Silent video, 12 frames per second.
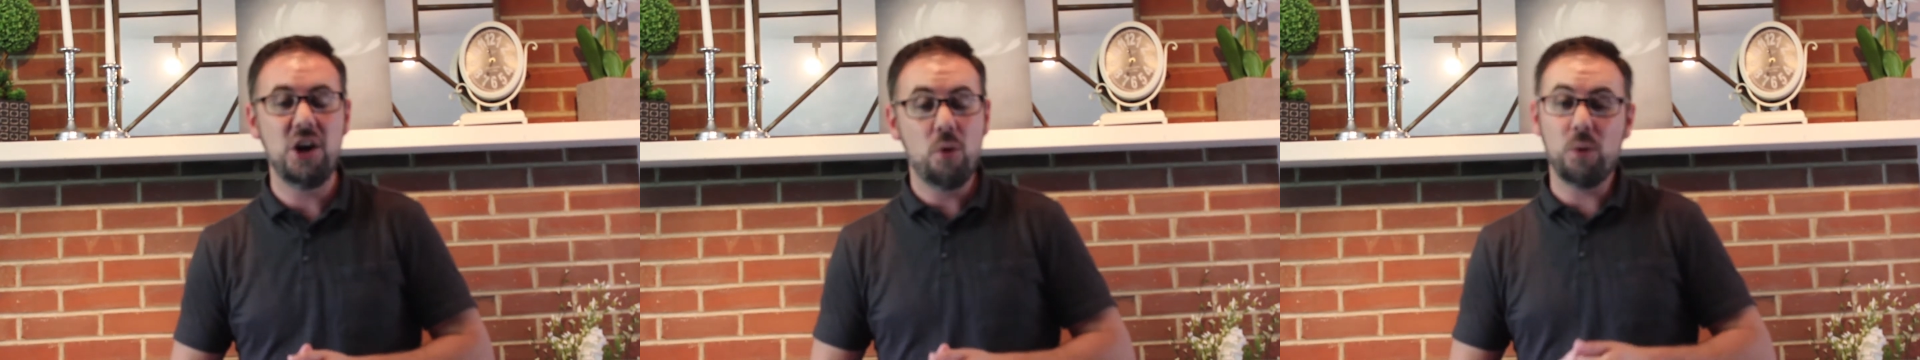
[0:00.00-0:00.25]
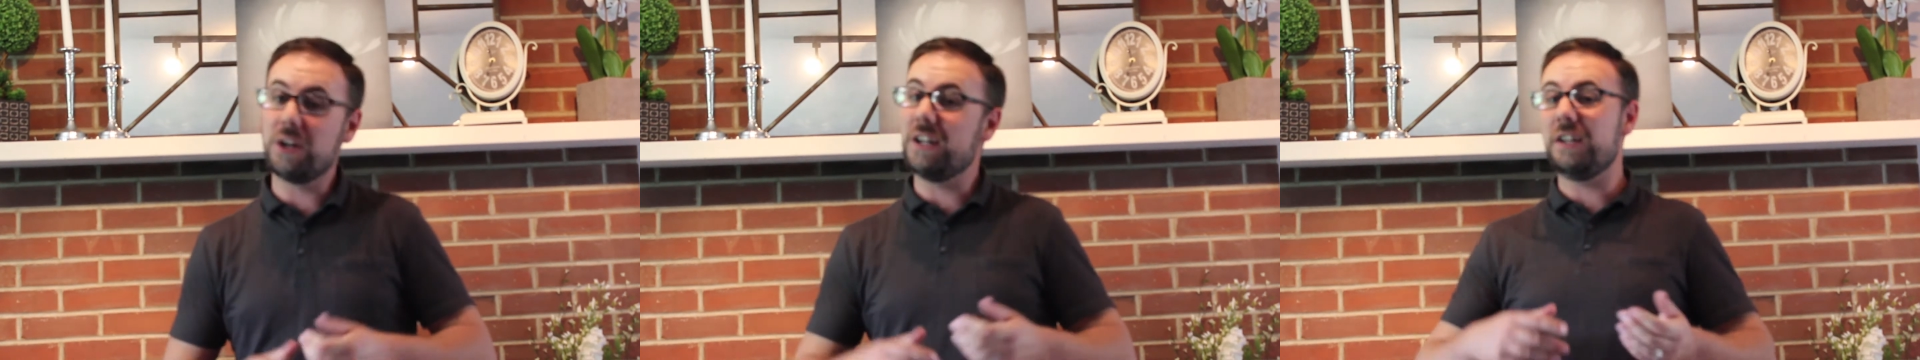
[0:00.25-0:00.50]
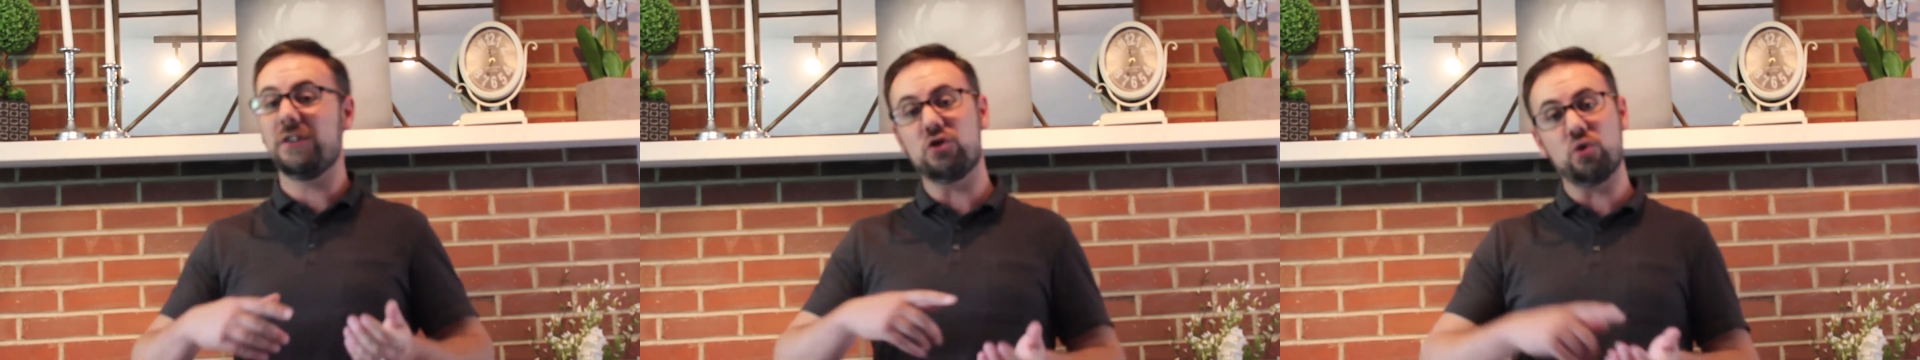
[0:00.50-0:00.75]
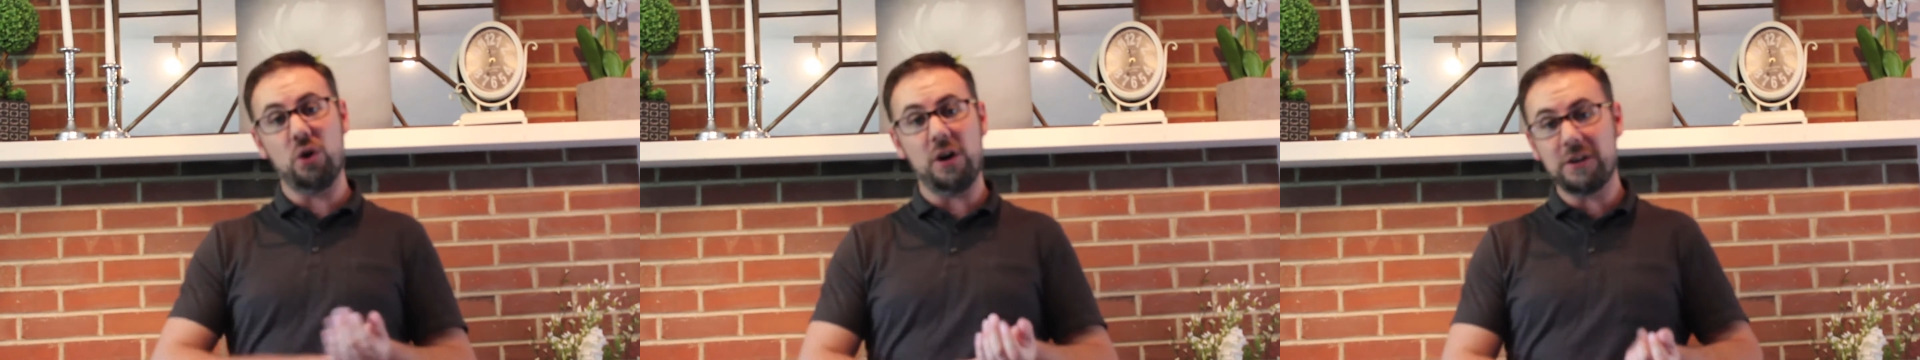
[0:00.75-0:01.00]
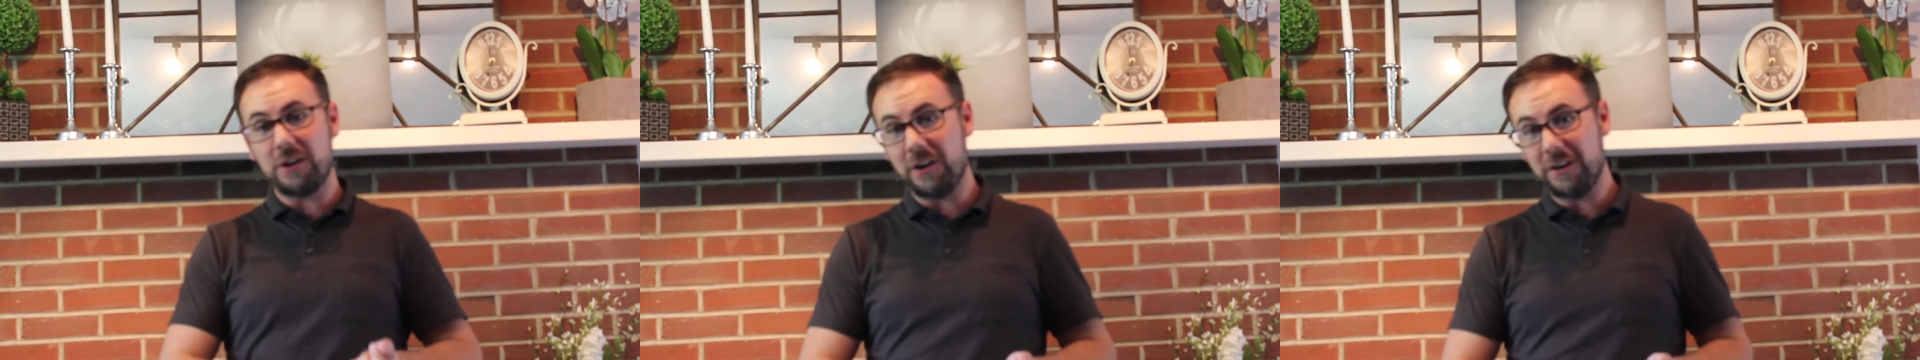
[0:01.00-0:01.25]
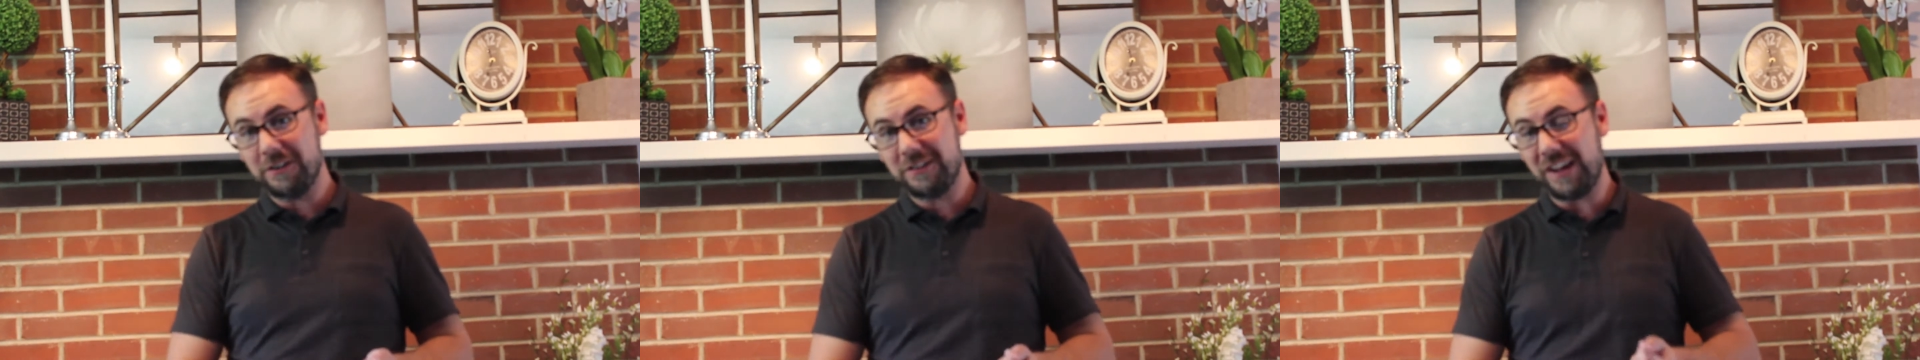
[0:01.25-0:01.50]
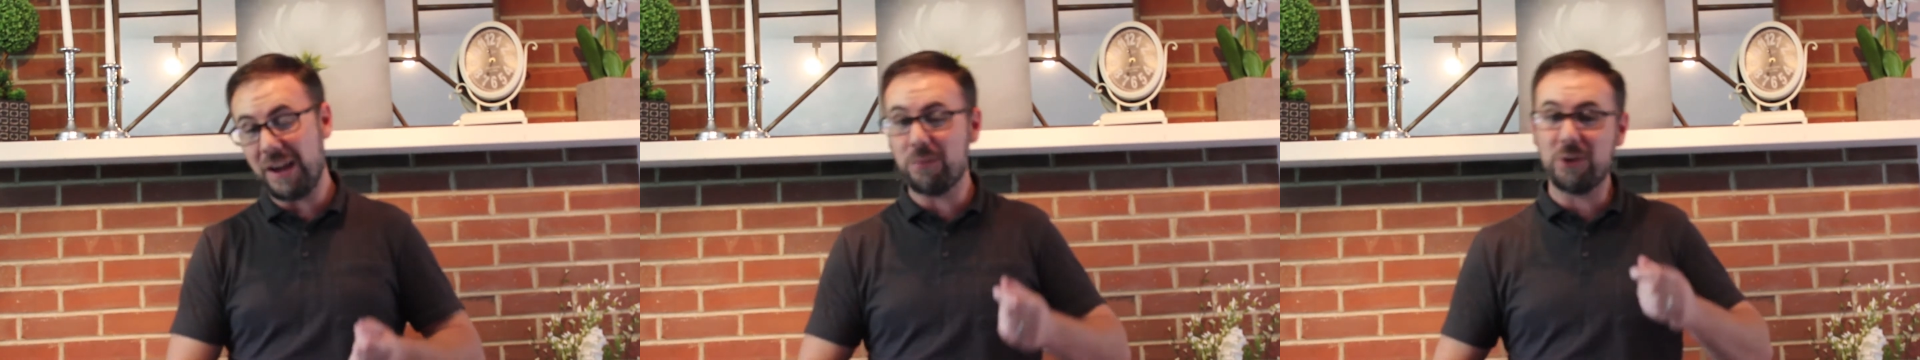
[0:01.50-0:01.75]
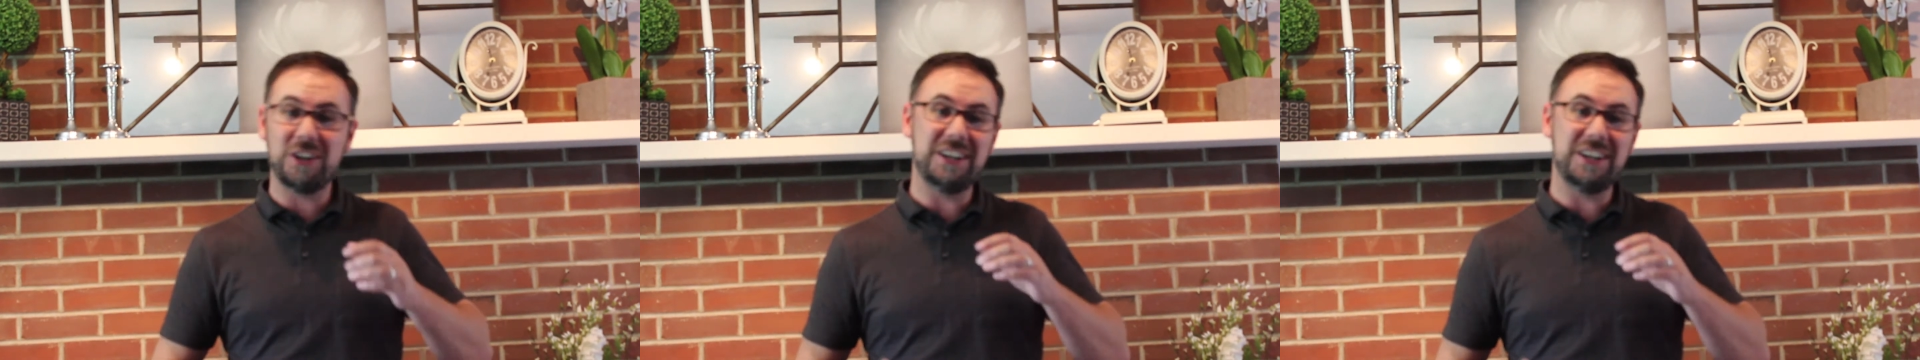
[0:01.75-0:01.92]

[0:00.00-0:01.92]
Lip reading: We're going to need to draw cards, and we're going